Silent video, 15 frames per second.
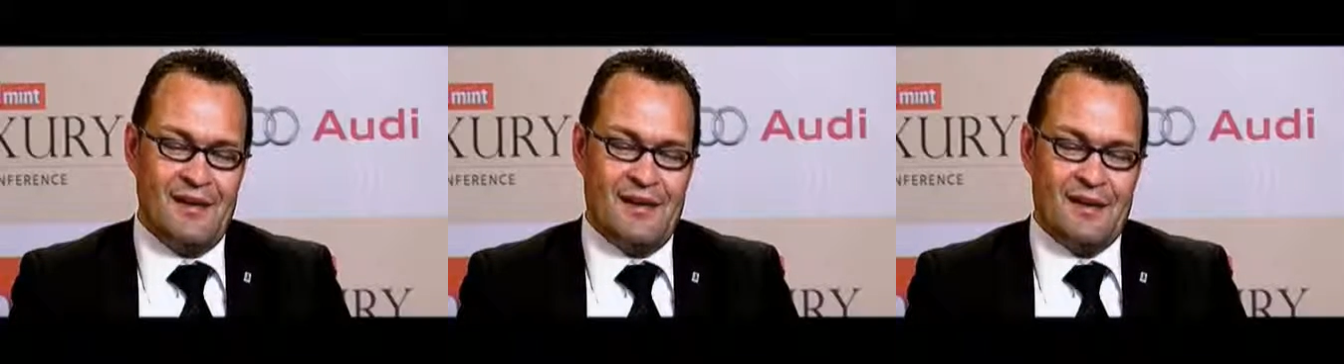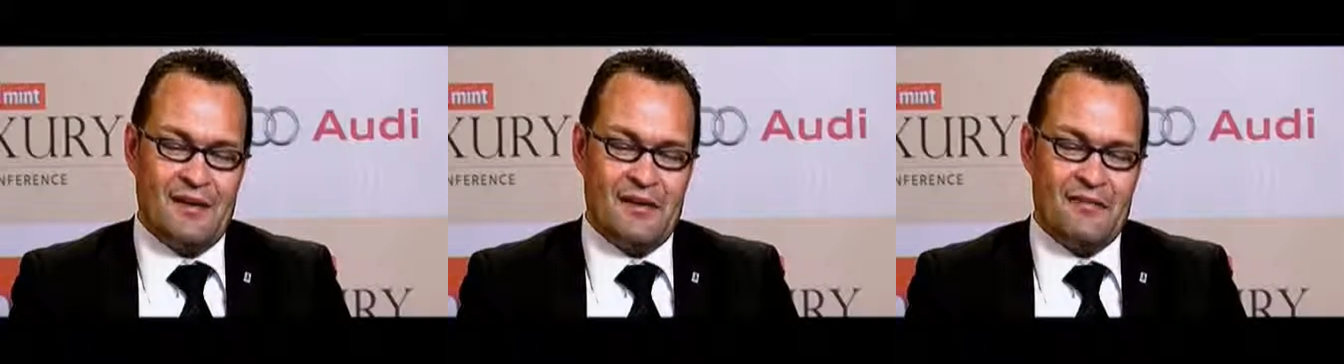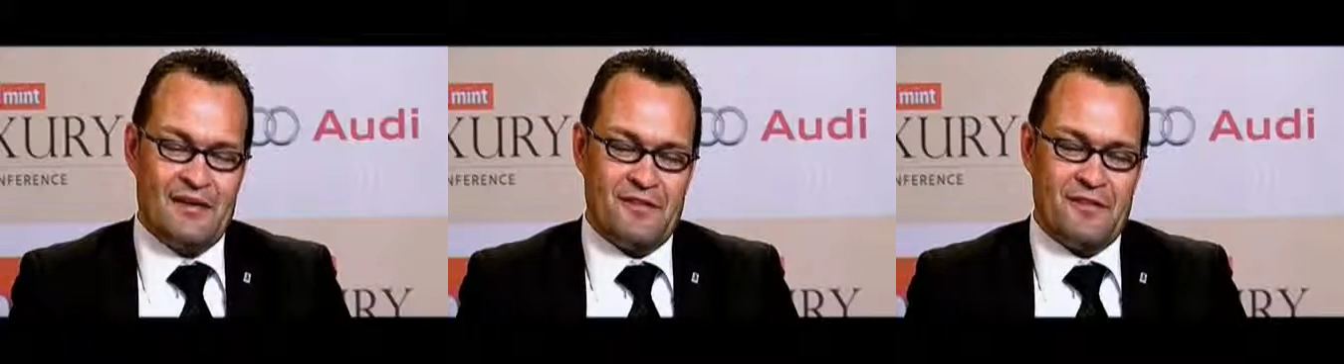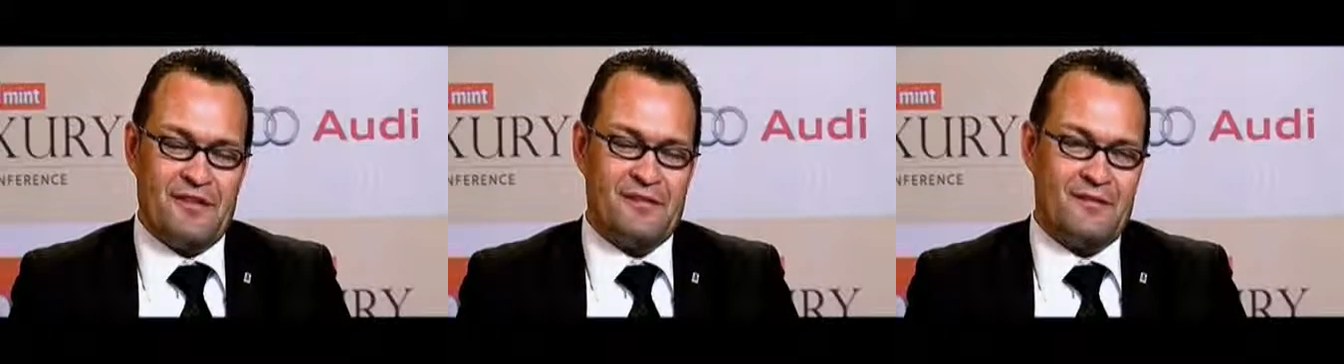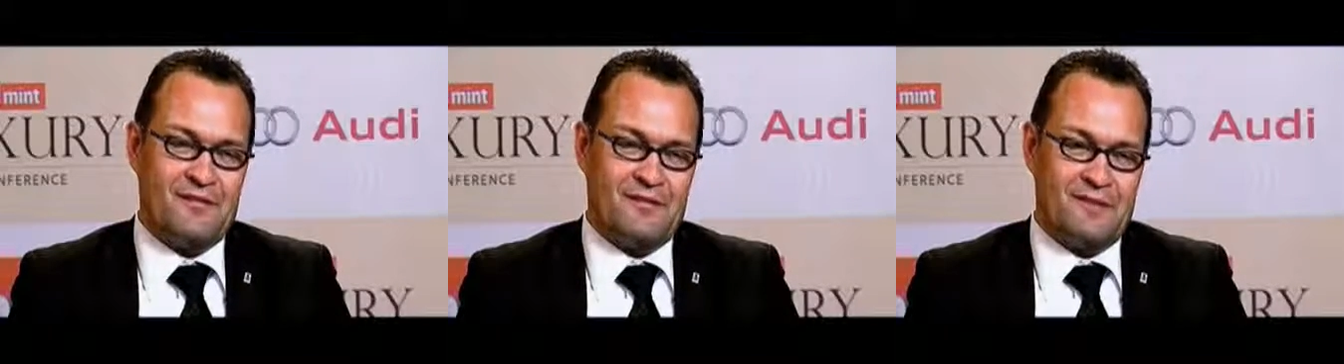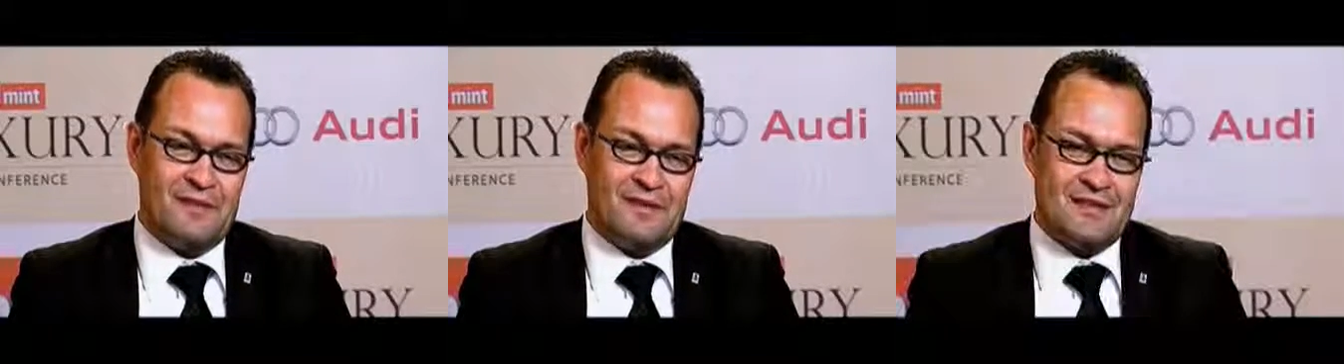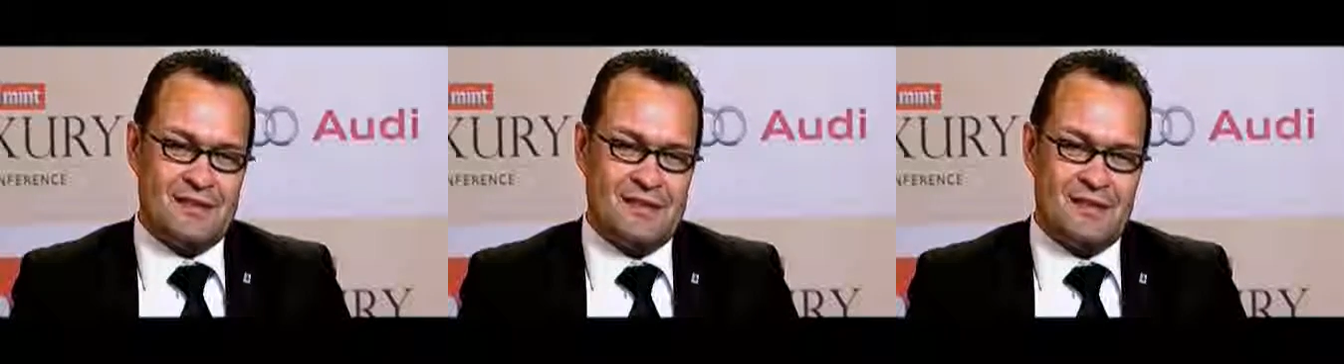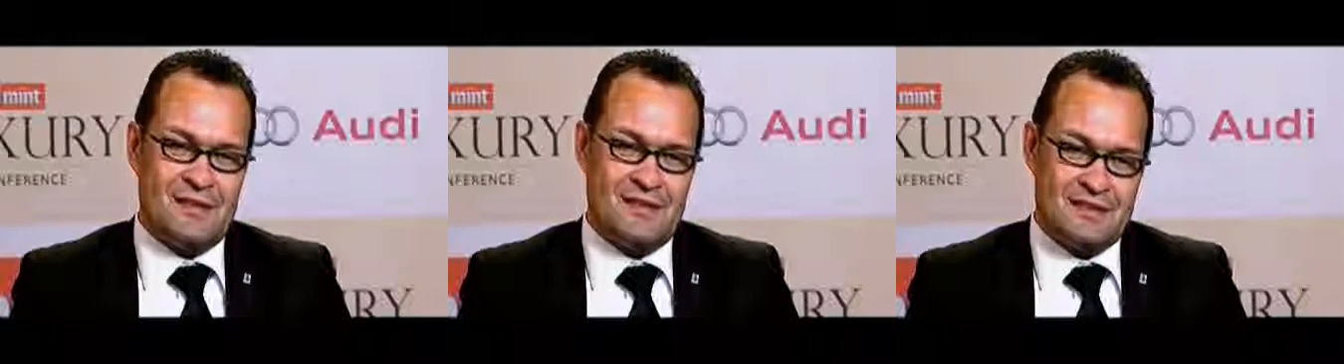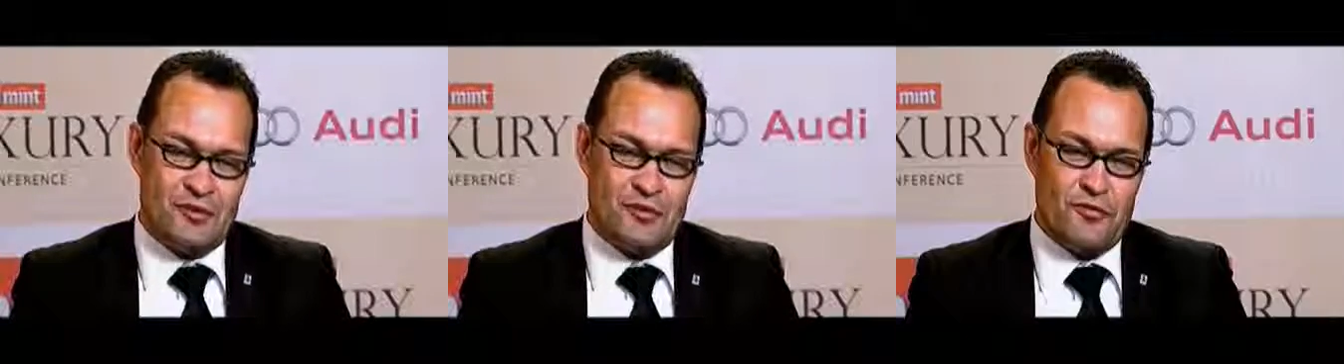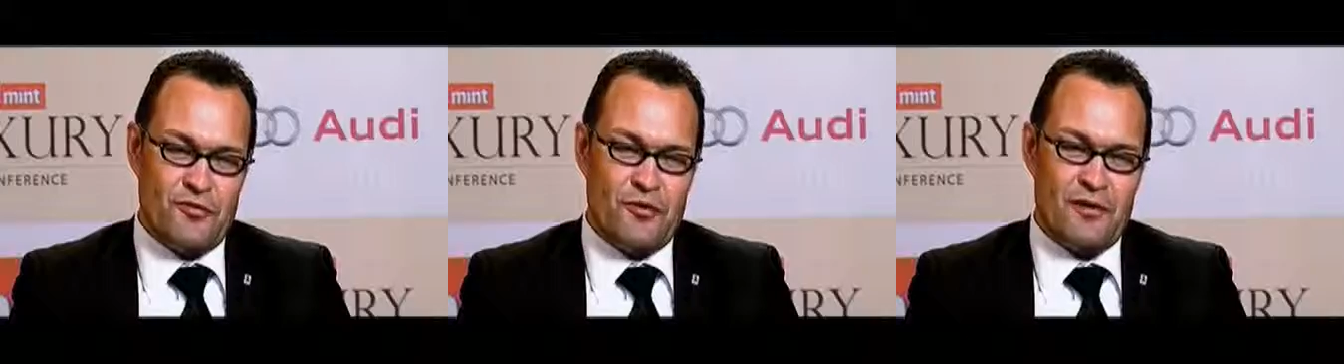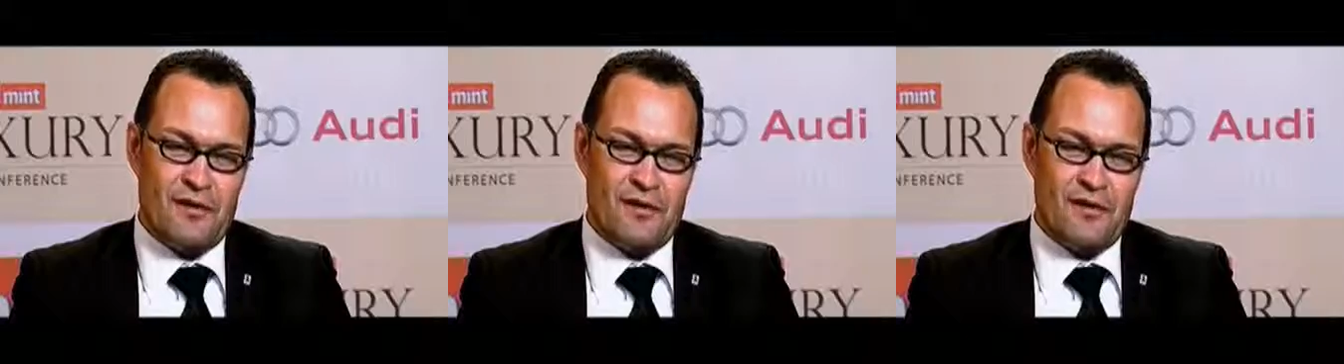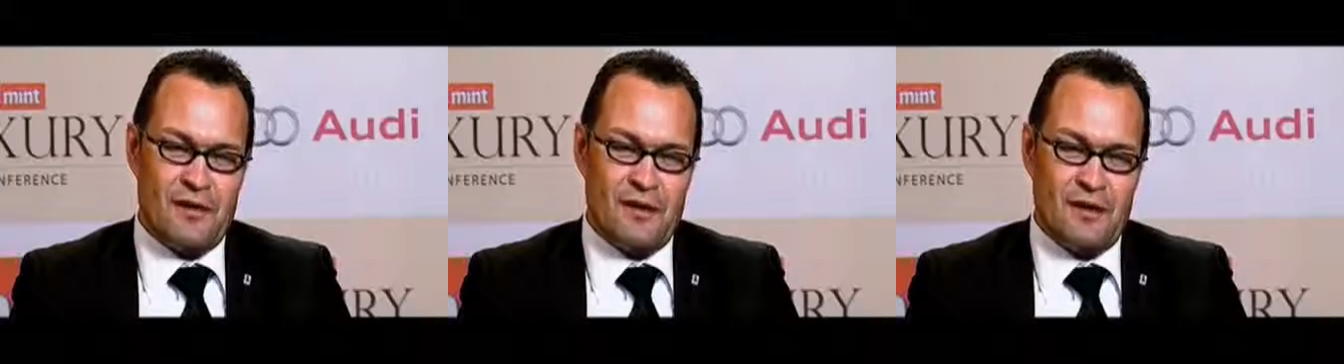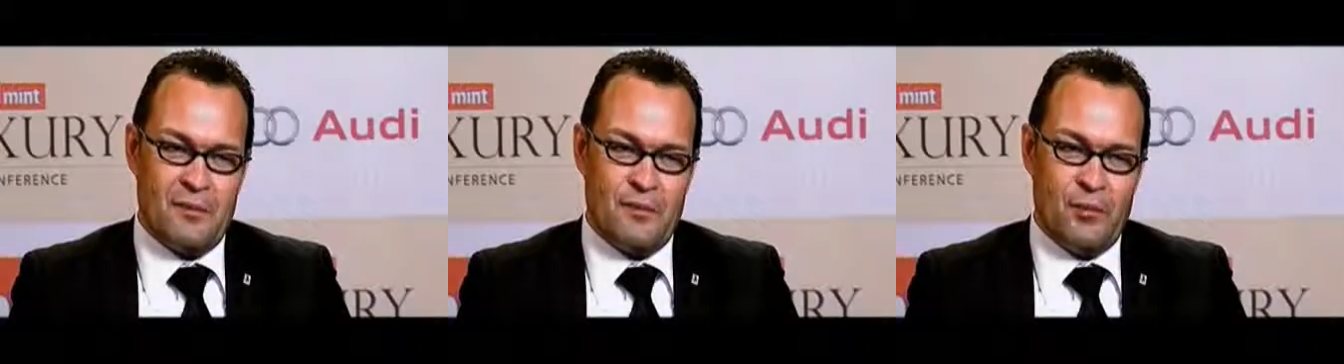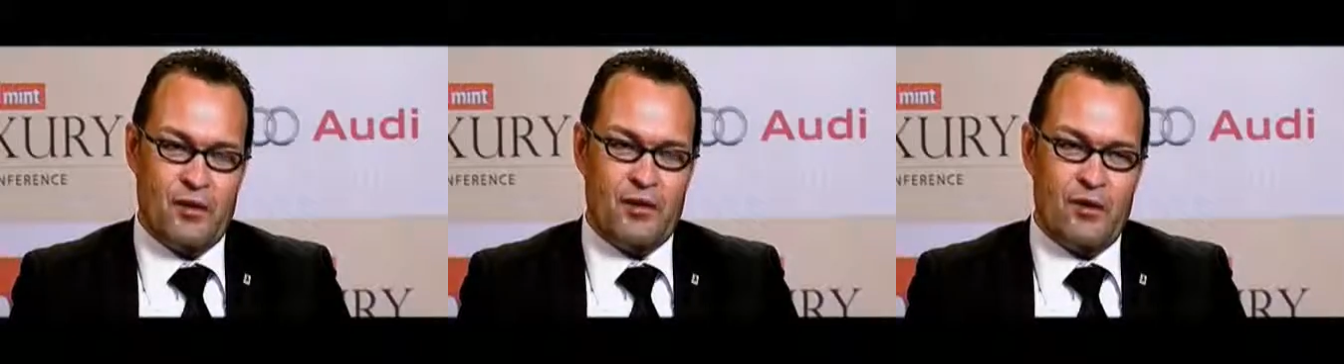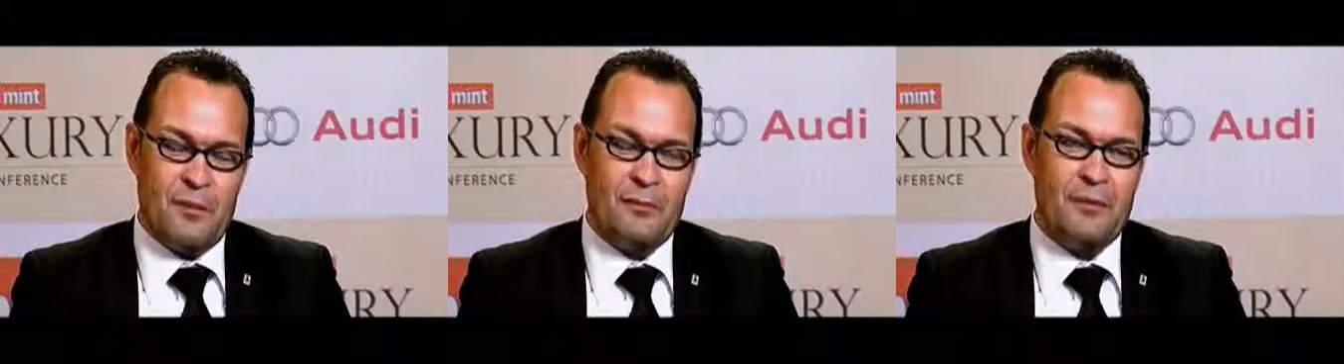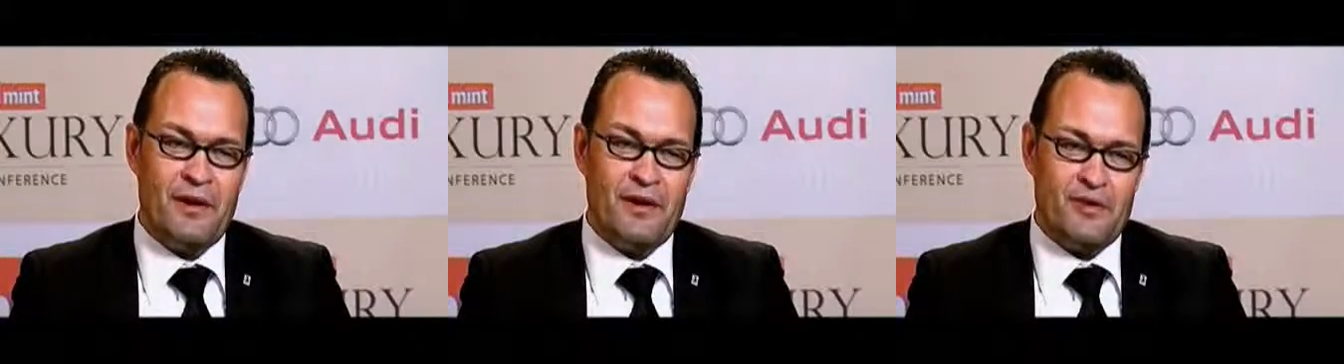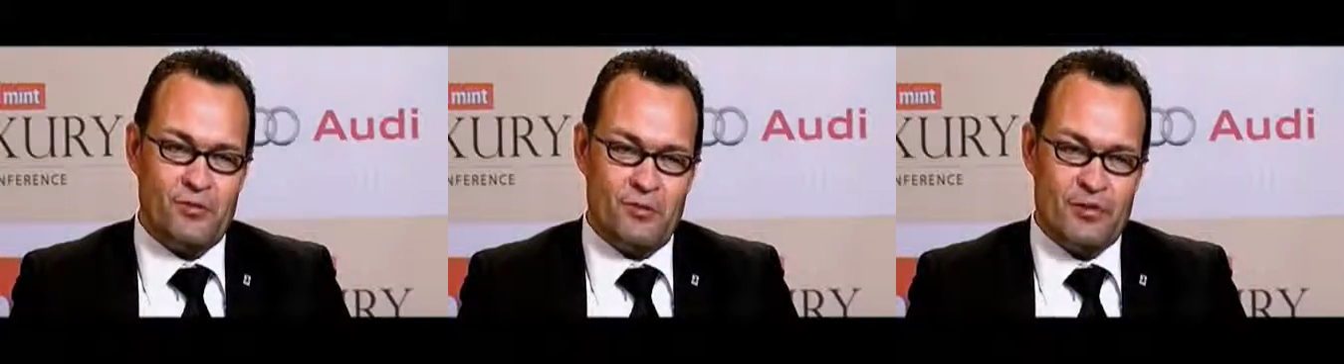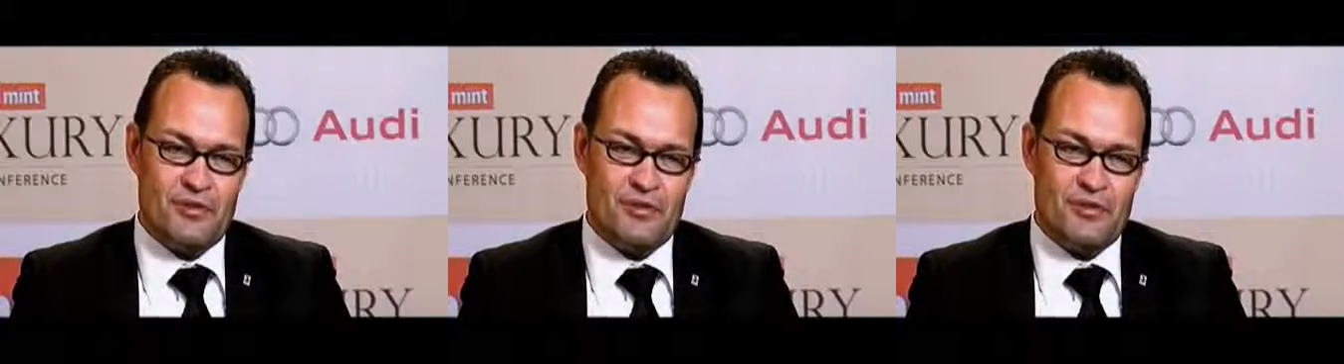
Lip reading: And I think then we decided, let's go for a more compact